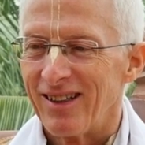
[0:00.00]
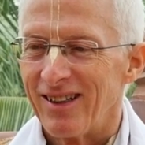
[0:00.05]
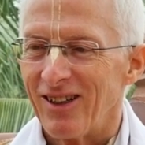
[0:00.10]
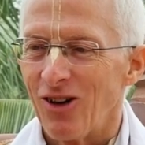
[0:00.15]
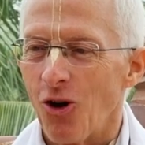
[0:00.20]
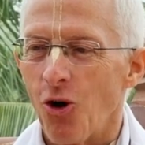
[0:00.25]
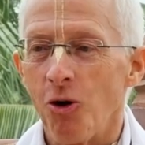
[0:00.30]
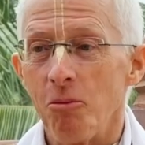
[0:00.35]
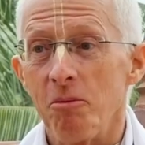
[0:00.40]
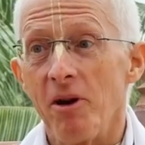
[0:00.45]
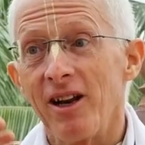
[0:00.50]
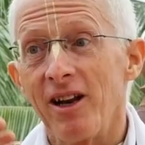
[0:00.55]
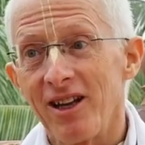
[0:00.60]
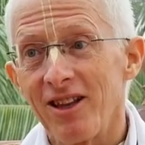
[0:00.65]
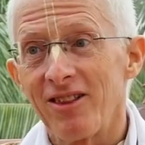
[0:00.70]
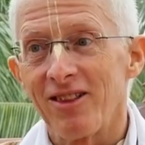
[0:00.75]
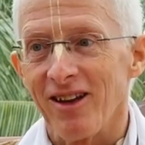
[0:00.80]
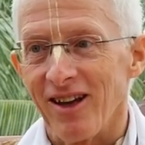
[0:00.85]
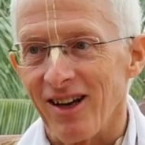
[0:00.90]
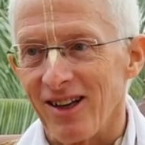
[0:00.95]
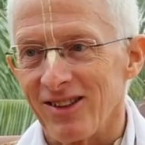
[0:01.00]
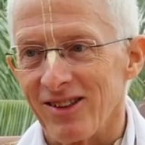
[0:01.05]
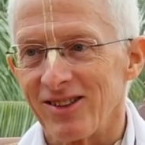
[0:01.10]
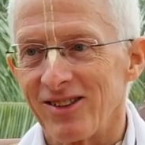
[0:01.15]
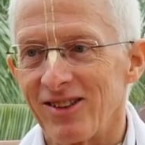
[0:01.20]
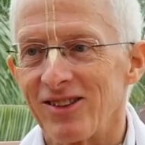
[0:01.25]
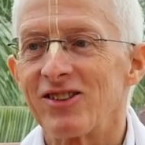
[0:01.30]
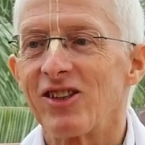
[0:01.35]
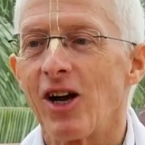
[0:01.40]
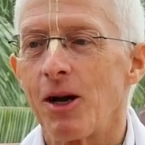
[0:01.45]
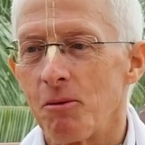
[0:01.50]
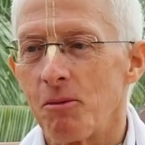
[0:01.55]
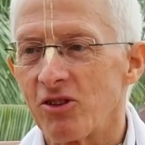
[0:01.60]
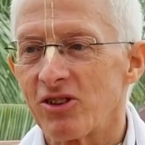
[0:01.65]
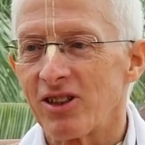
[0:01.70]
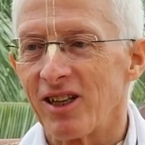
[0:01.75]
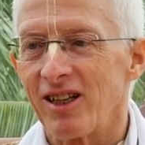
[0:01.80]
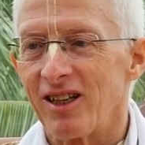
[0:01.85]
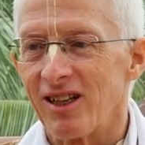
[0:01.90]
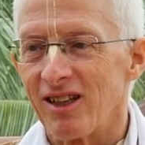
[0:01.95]
or many things
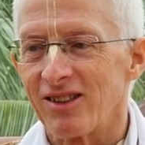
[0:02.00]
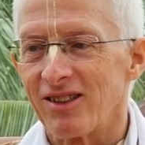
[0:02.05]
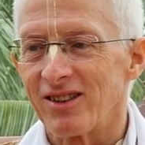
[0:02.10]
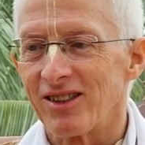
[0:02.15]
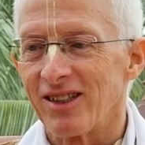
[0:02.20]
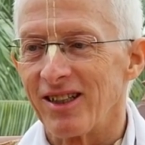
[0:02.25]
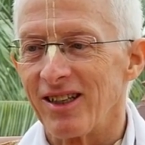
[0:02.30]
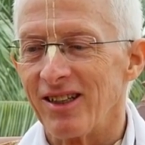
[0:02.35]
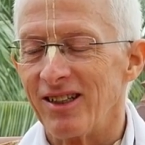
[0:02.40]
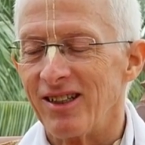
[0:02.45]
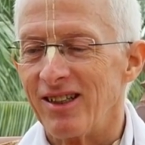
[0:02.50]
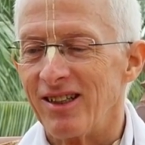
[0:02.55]
simultaneously.